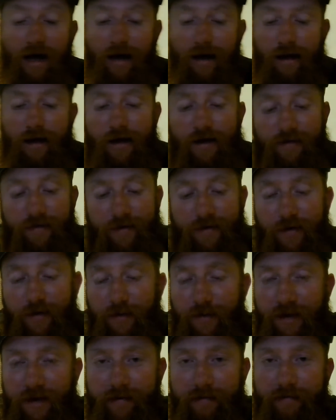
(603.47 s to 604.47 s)
If you know
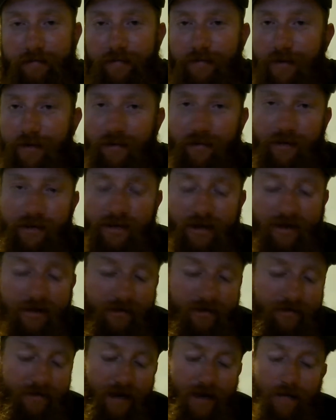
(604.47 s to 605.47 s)
me, you know my channel.
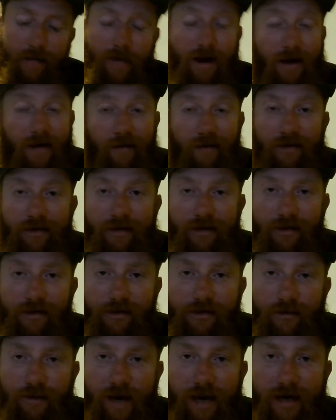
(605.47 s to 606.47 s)
I'm not really a huge
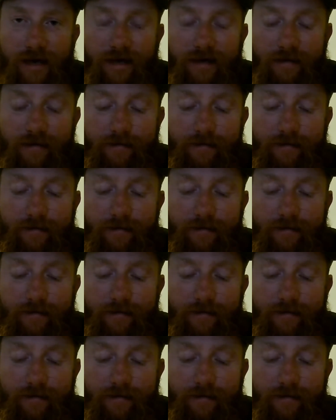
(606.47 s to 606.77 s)
wacky